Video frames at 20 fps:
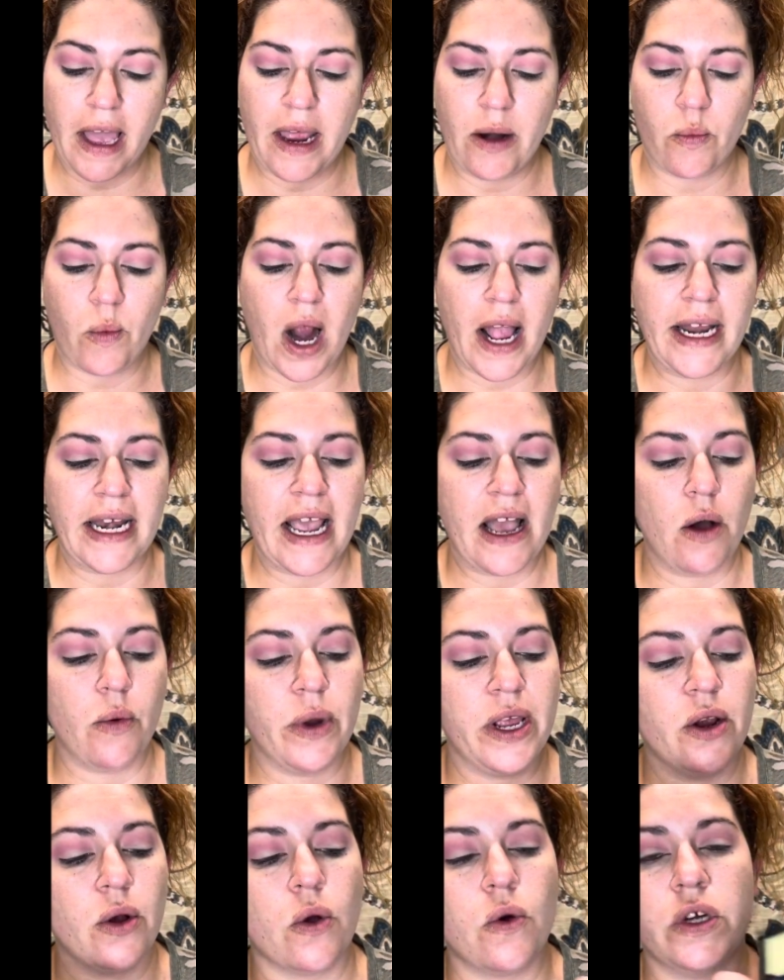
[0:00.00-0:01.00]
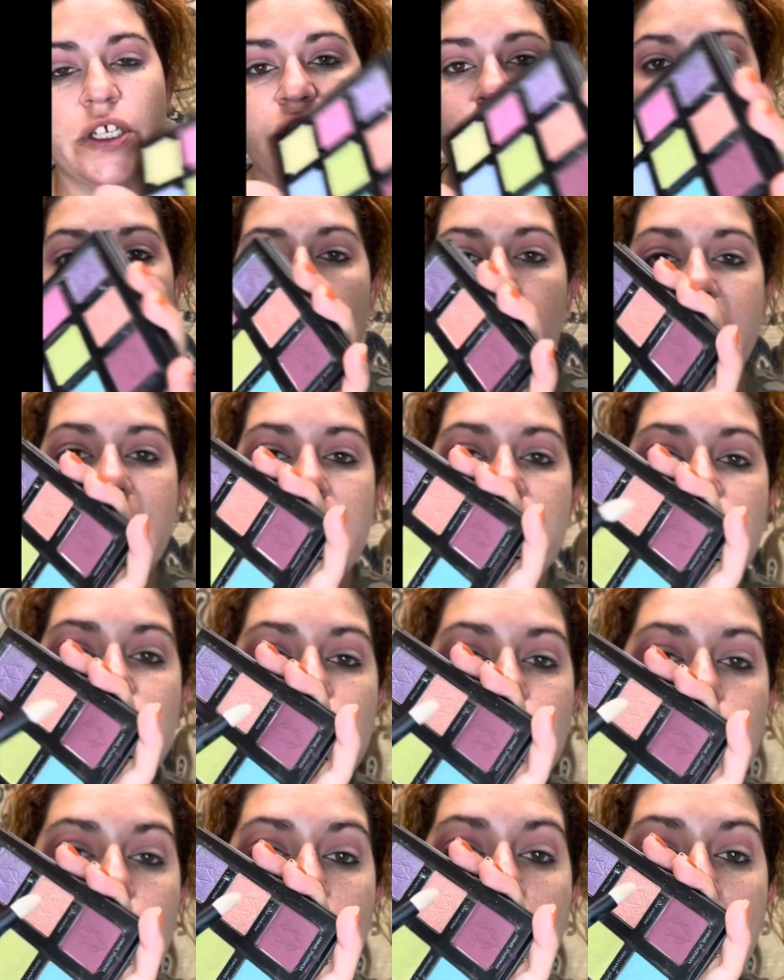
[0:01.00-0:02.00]
And right now we are going to go
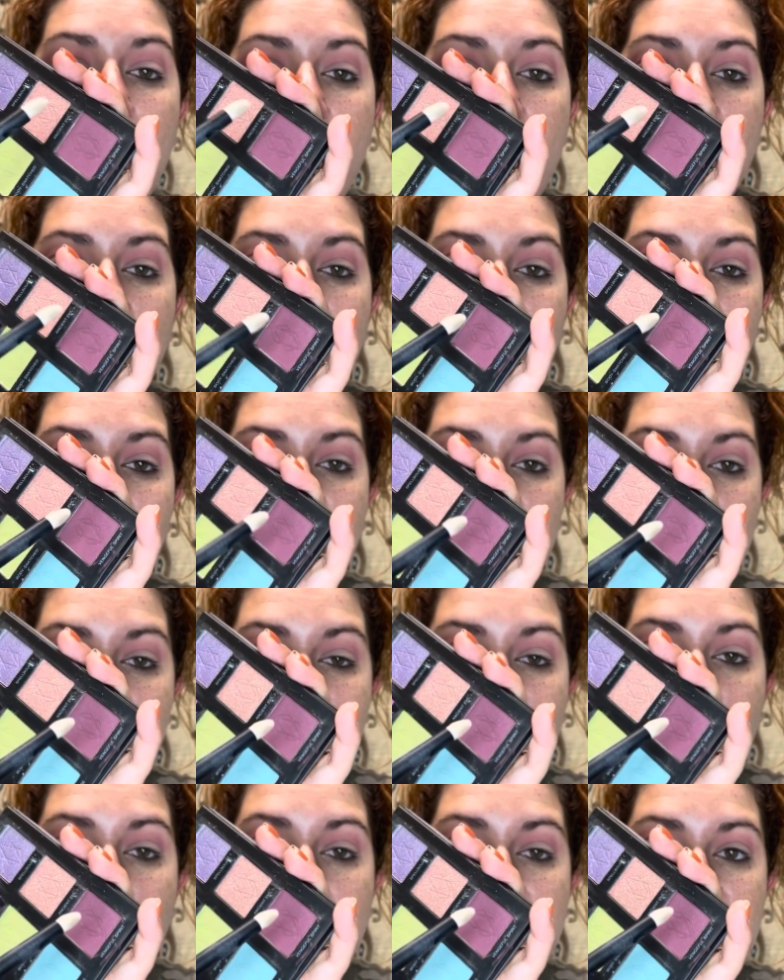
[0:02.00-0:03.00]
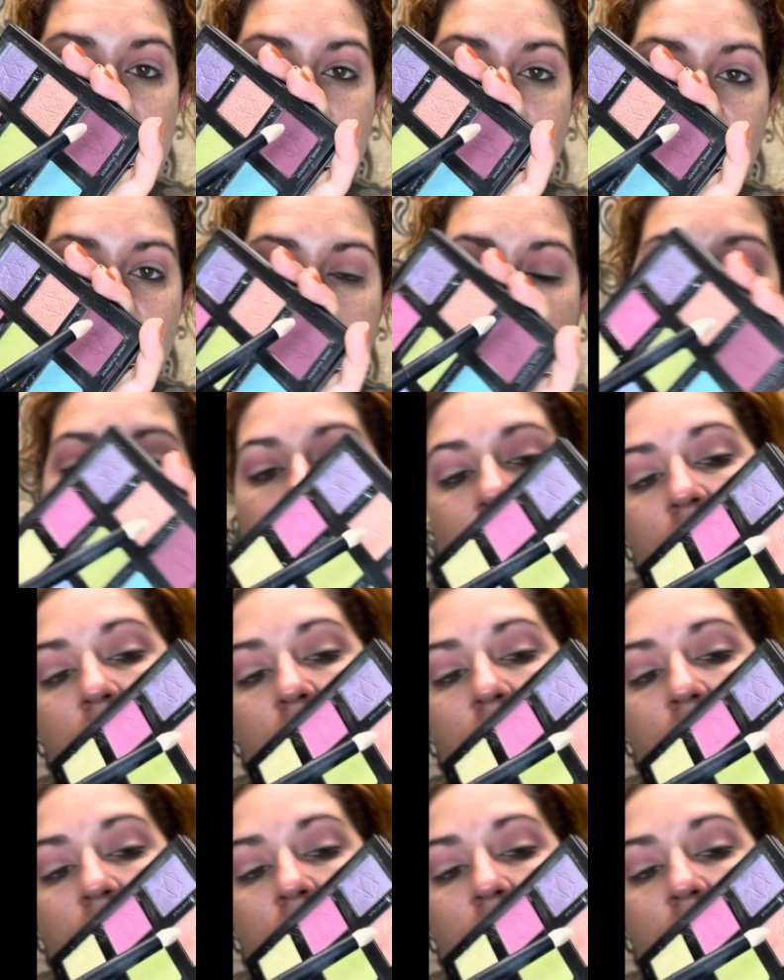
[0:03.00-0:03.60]
into Vengeful Spirit,